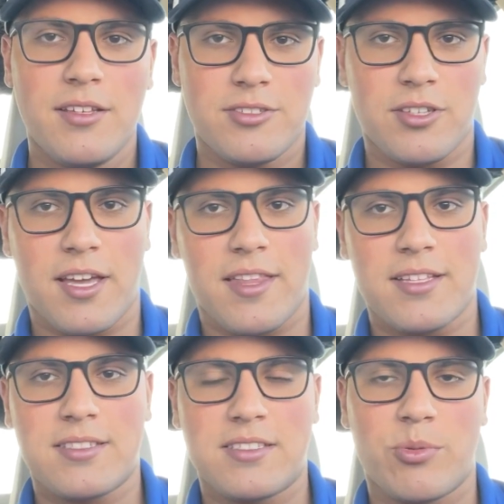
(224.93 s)
So yeah,
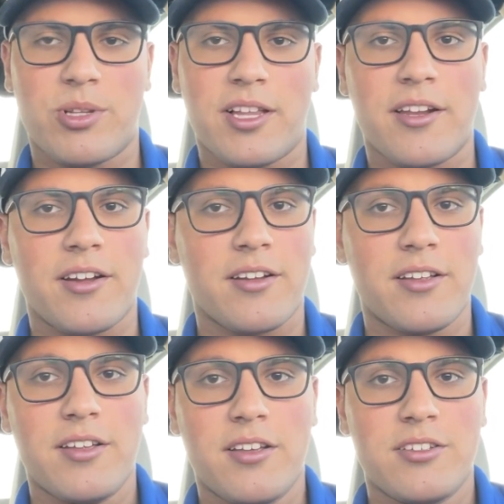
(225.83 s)
that's a simulator.
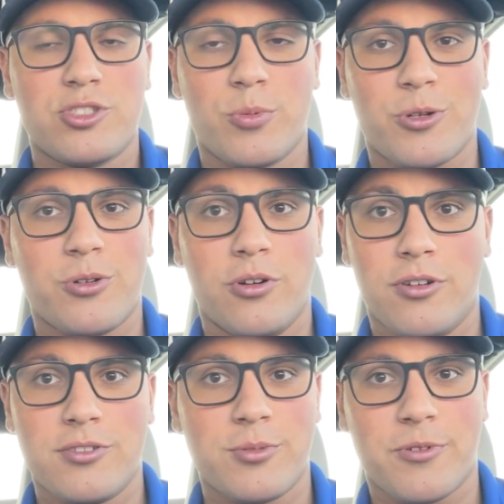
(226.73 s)
Super
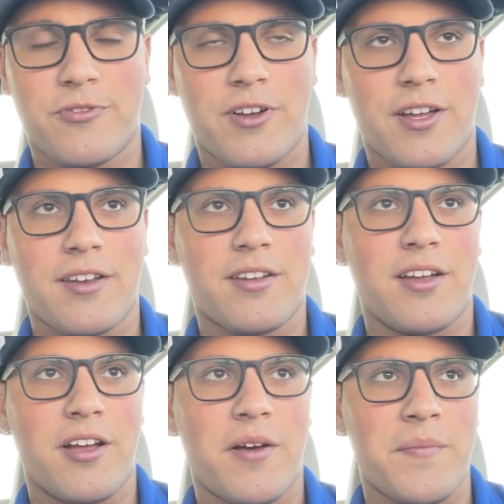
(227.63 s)
cool, super fun.
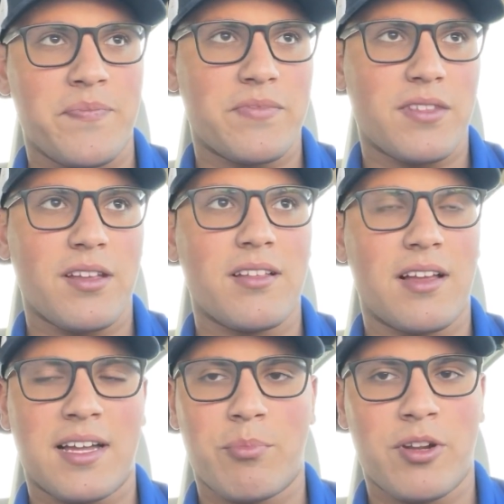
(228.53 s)

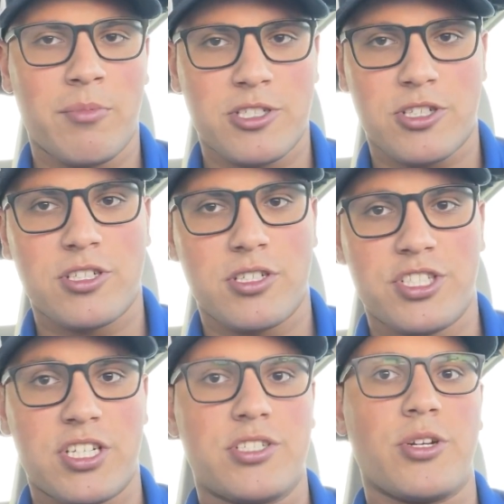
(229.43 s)
I can pretty much
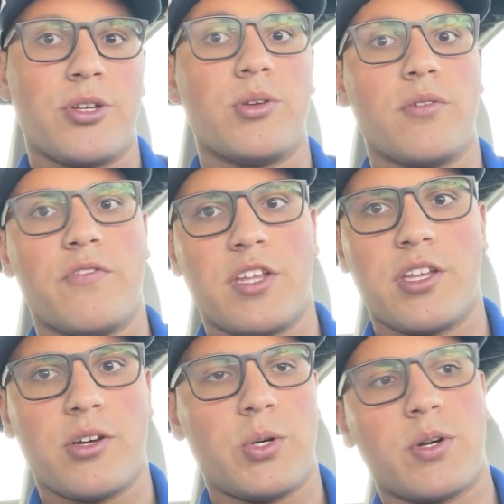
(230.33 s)
just show you a
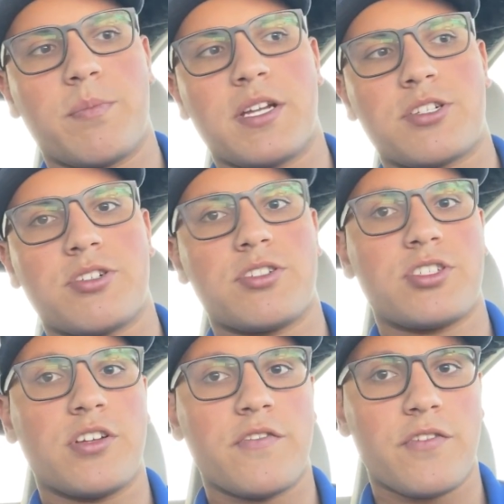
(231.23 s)
video or pictures
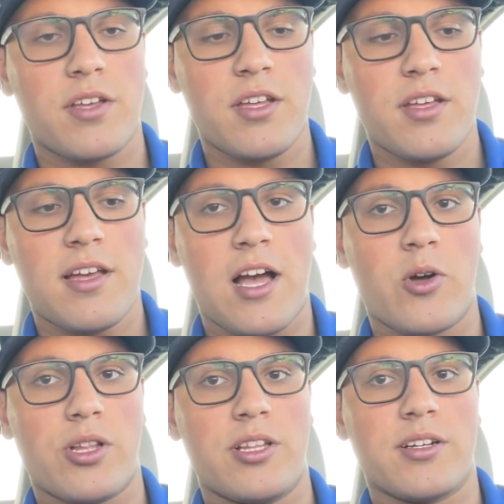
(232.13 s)
of
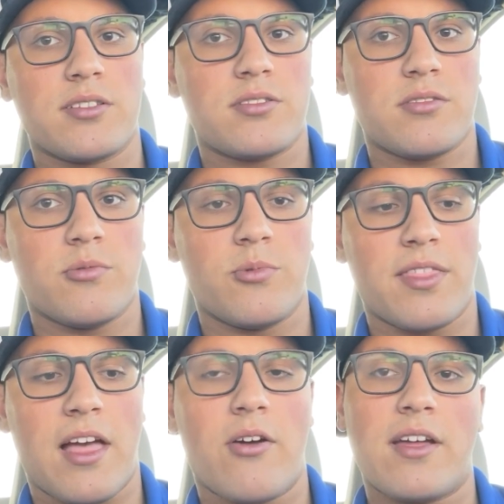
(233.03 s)
how it looks
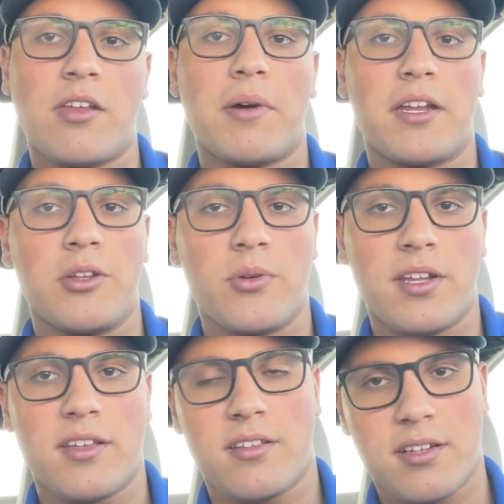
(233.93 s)
without anybody doing
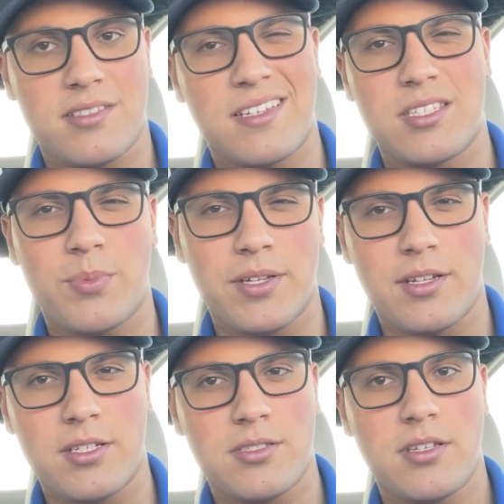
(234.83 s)
it, because ATP
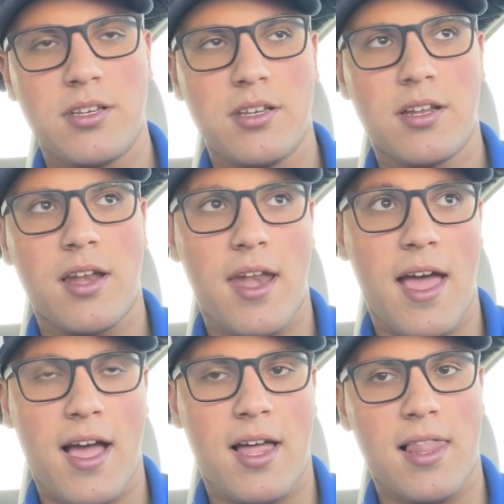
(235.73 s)
does
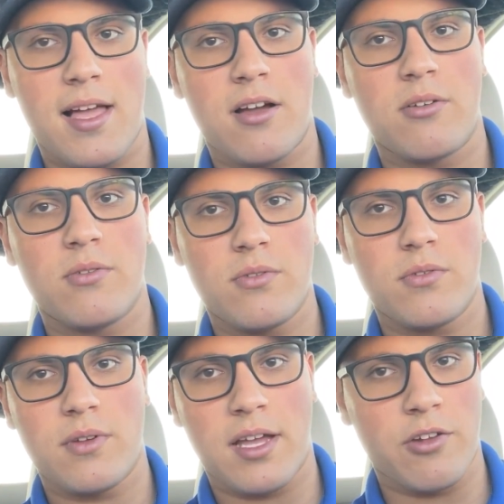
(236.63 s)
not allow
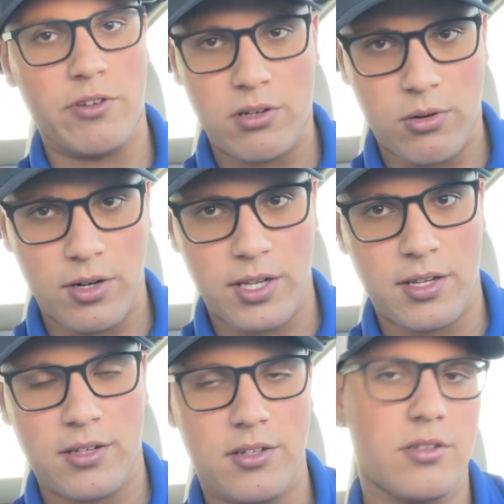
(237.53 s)
any
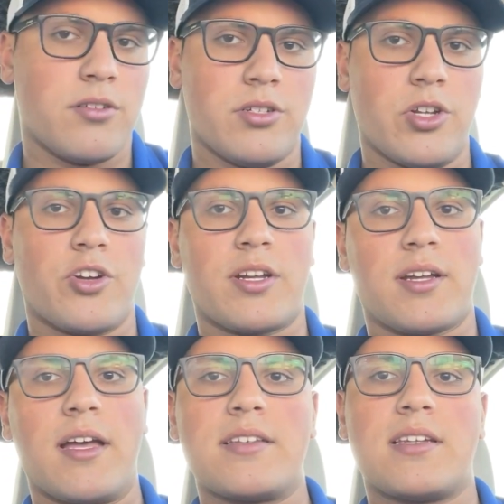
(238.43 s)
recording
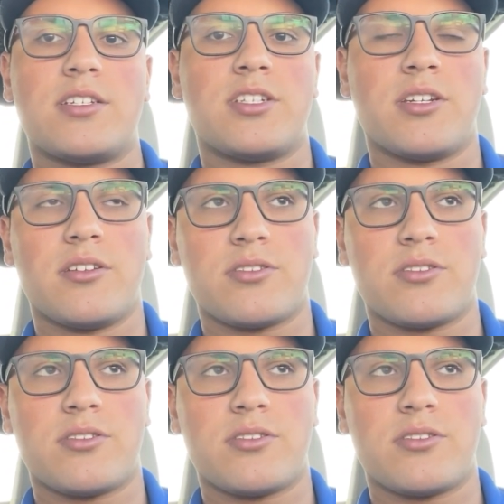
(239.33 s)
during a session.